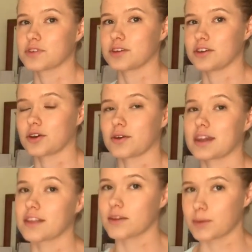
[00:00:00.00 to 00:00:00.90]

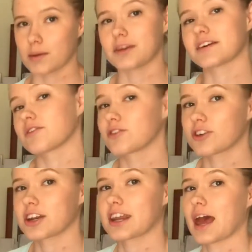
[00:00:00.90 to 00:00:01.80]
getting the baby down for
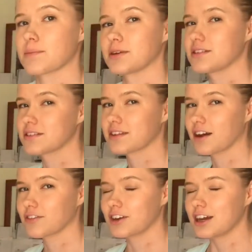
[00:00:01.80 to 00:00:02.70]
a nap and stuff.